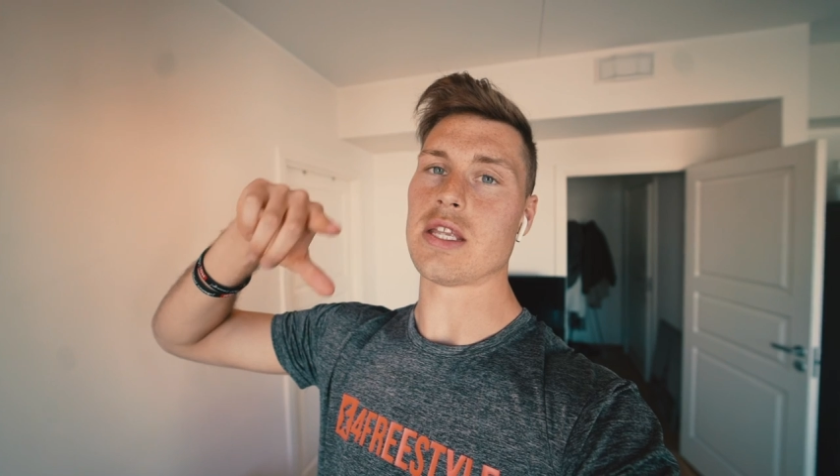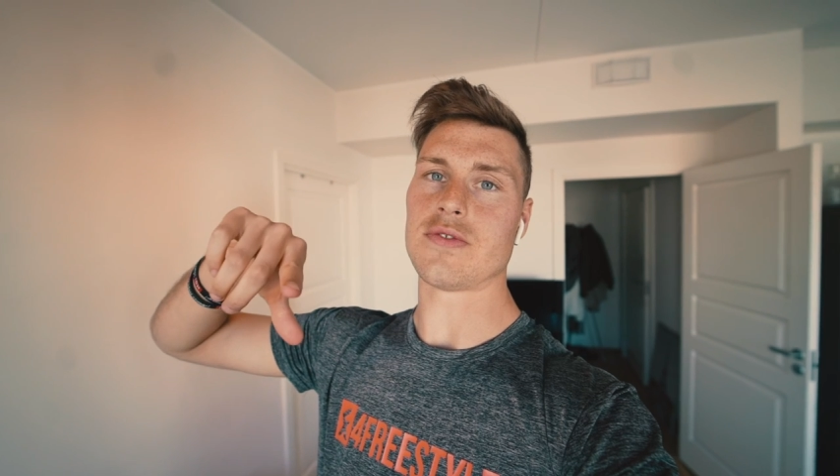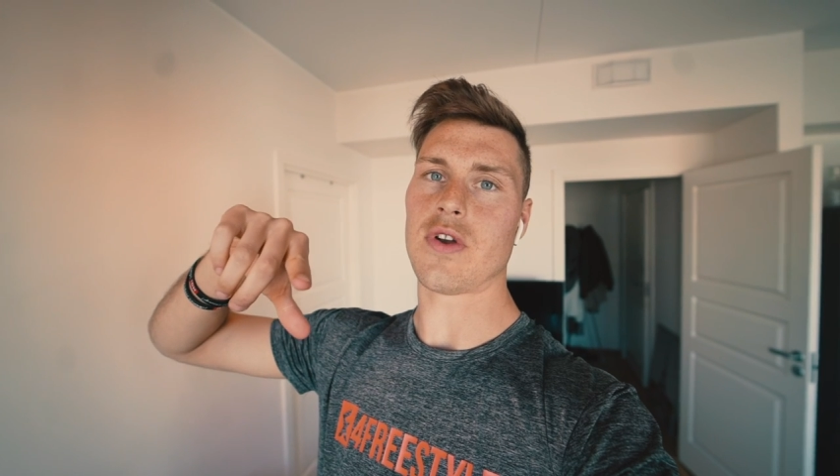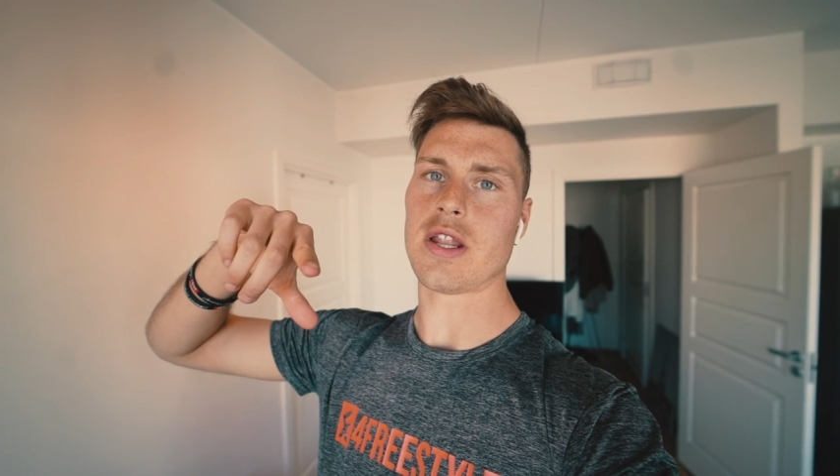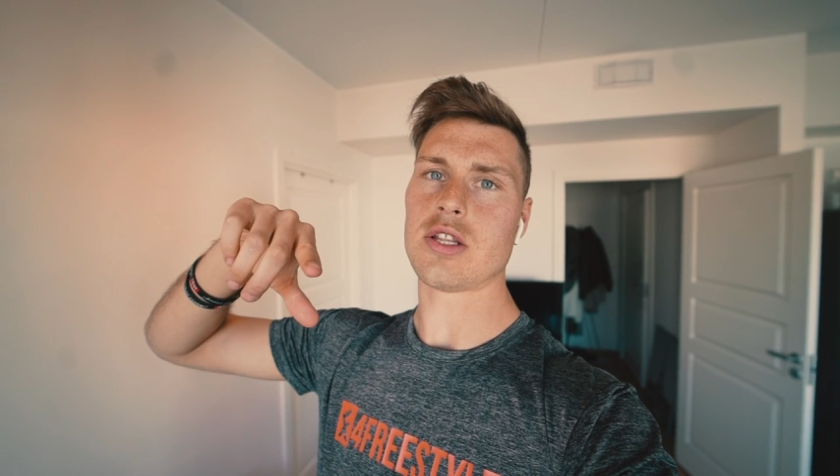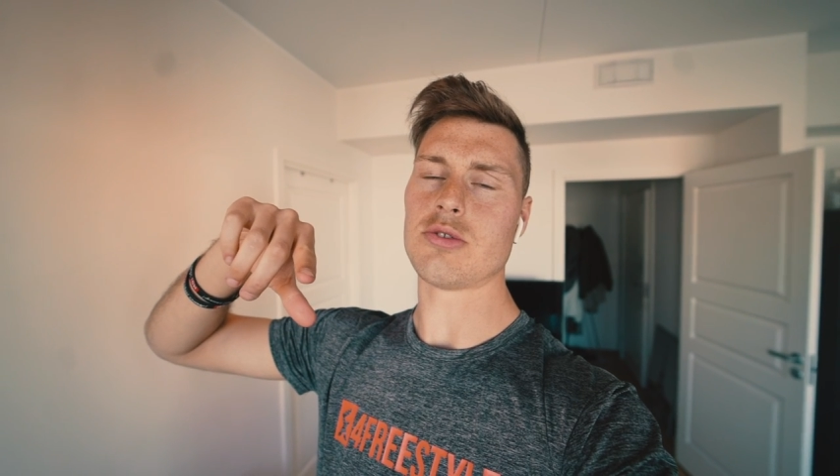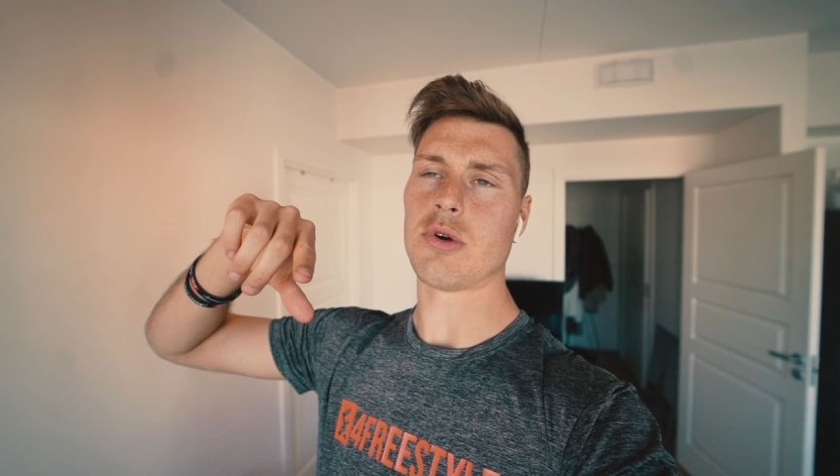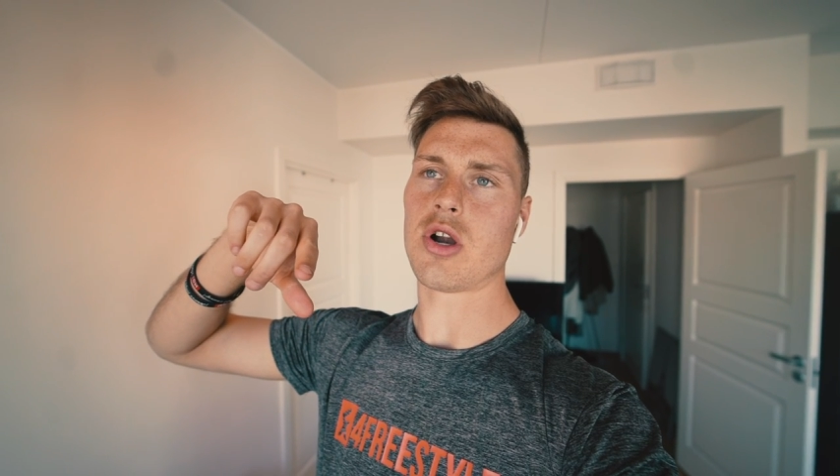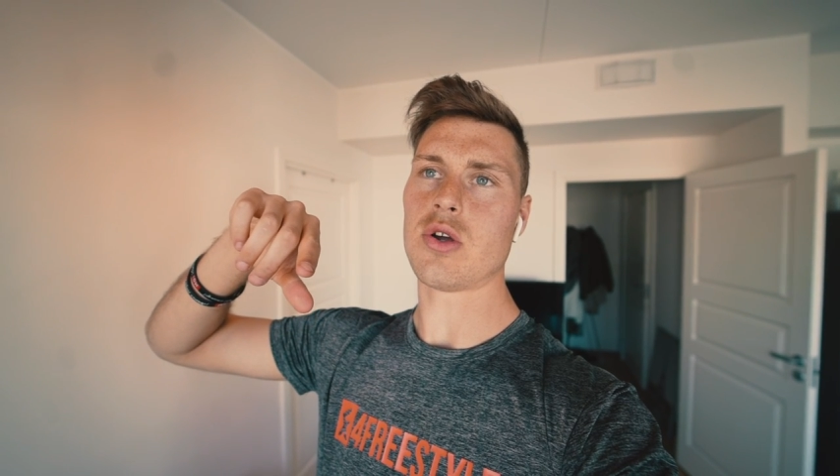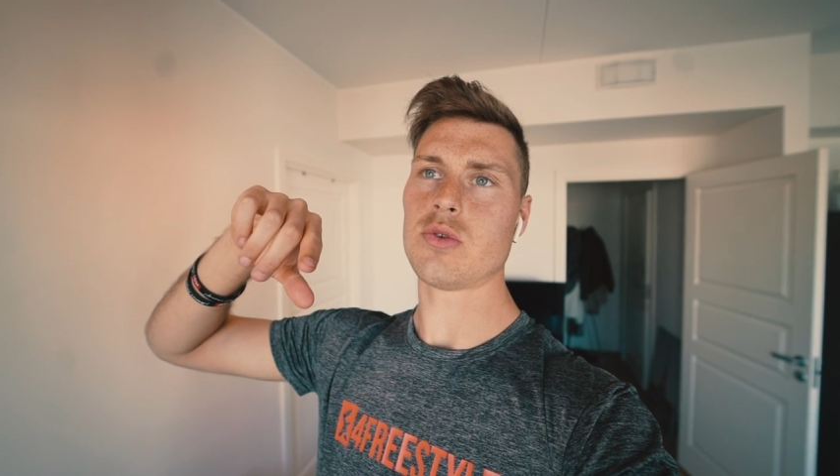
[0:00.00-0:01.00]
it's Friday
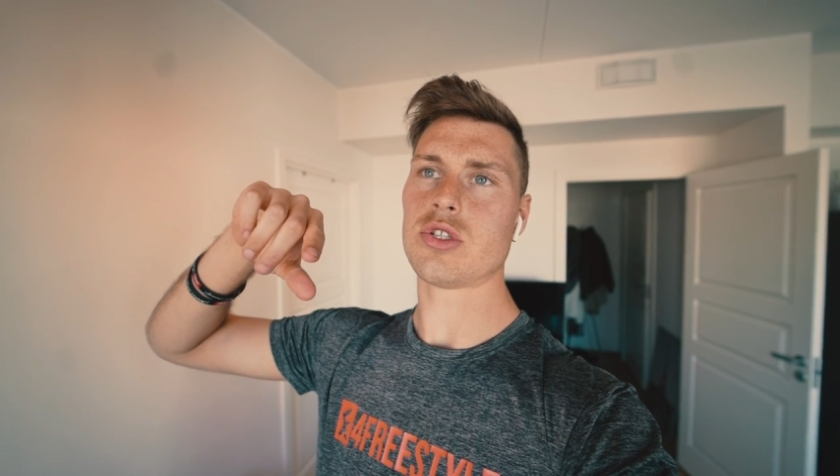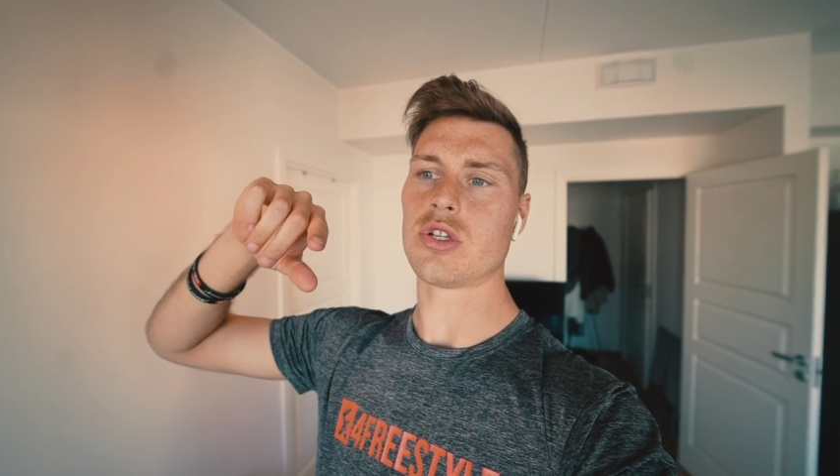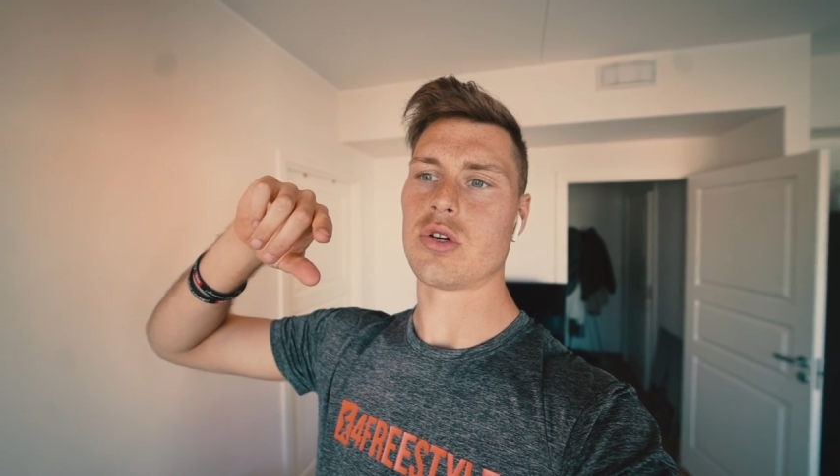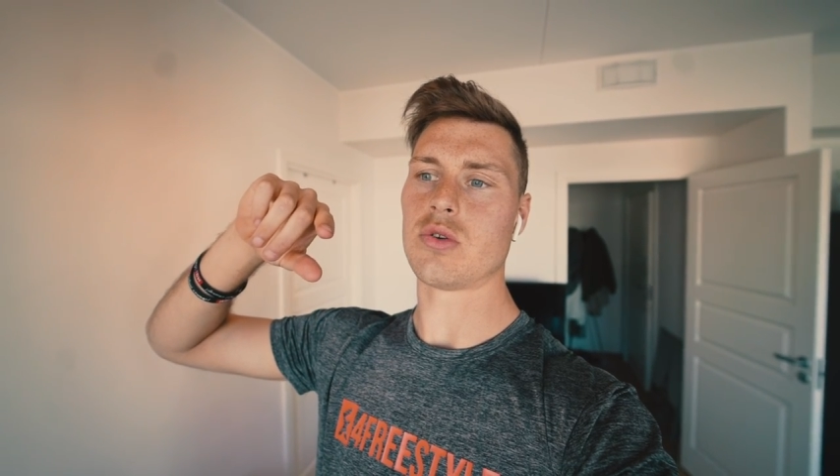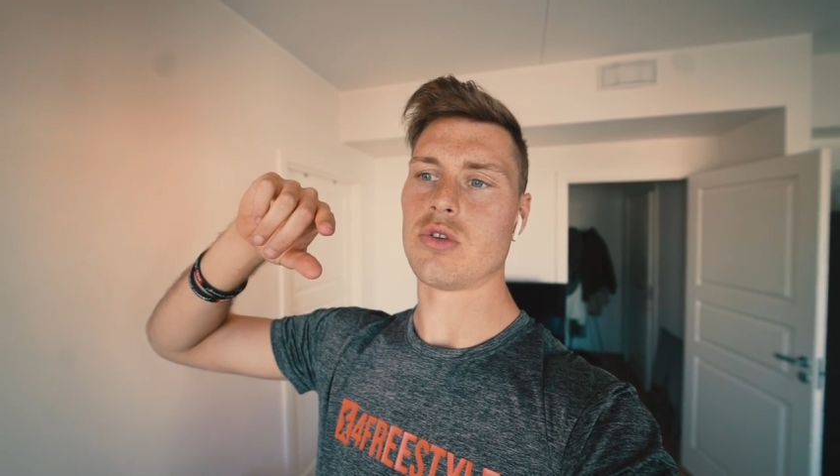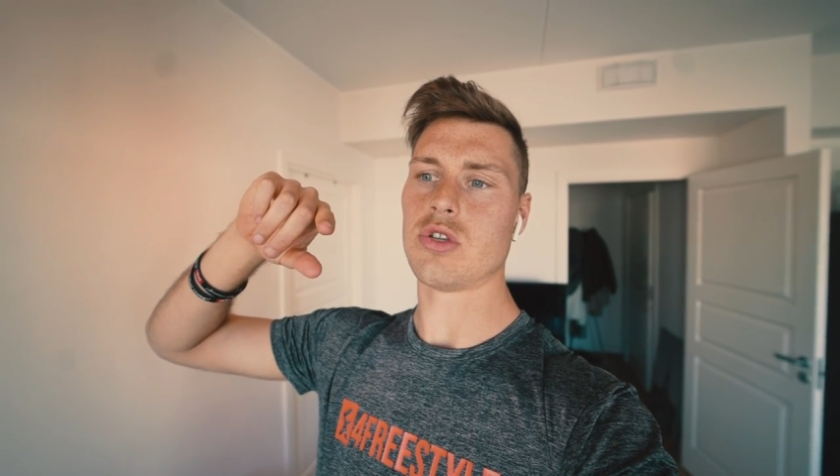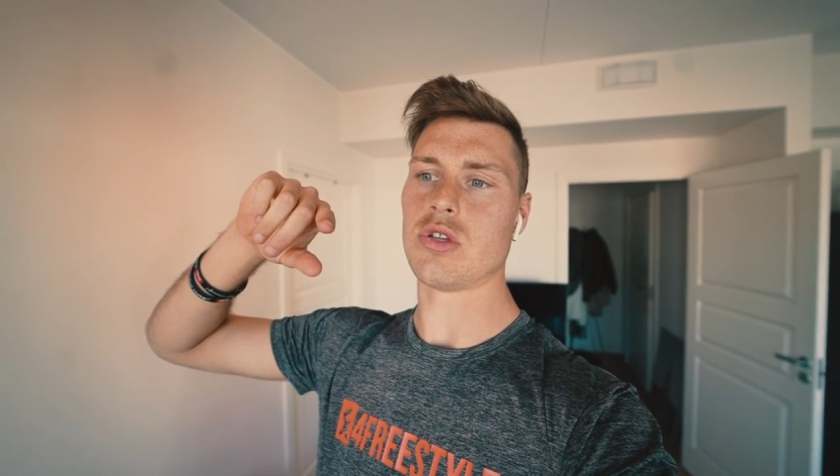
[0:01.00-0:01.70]
tomorrow, so